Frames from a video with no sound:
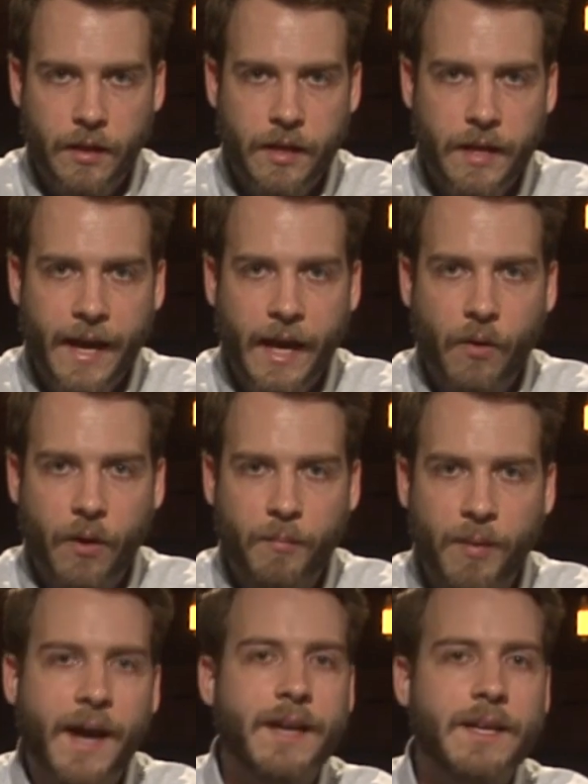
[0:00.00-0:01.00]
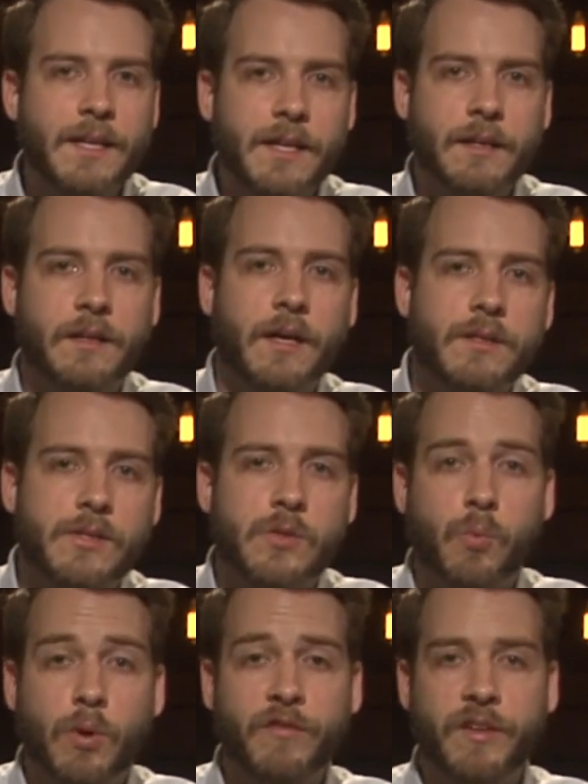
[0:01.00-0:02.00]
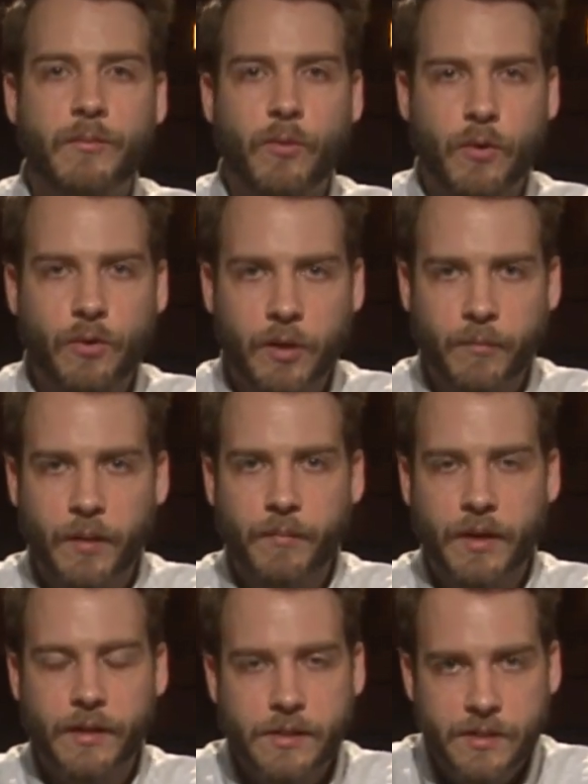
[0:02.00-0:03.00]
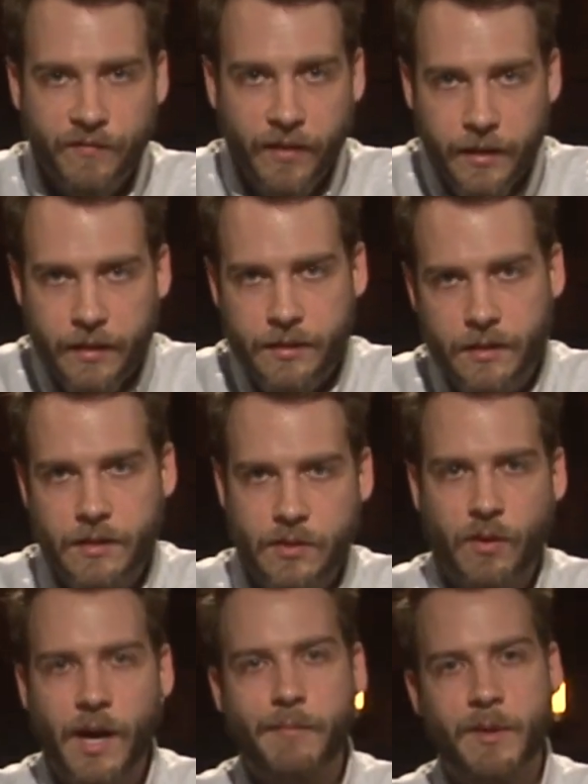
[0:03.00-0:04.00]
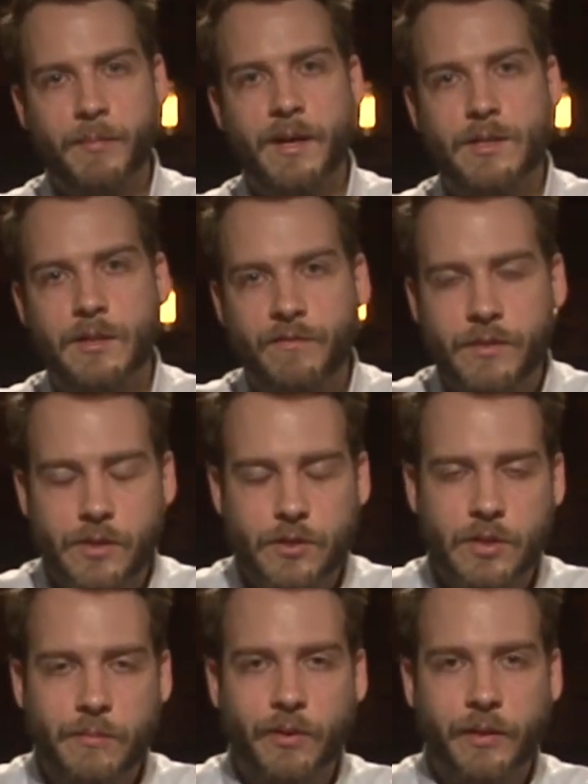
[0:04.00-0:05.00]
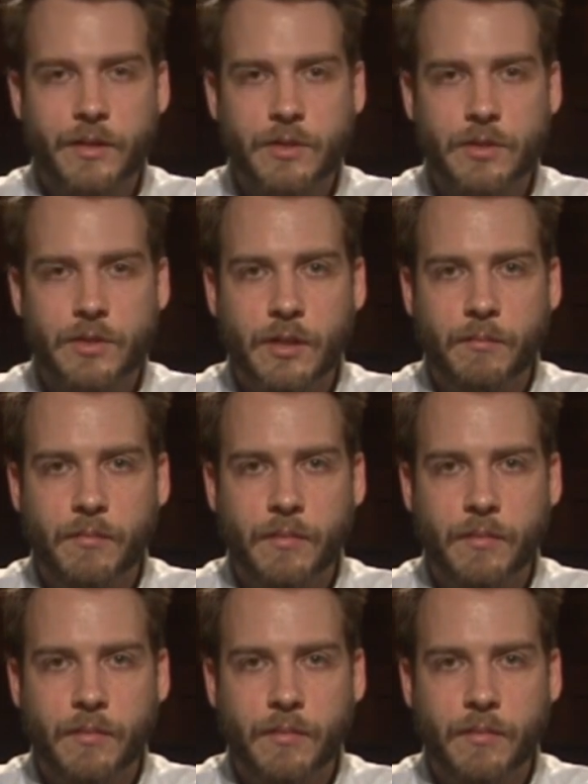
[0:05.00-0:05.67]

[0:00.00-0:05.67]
and how a binding and unswerving moral commitment is fitting to describe the patient-physician relationship,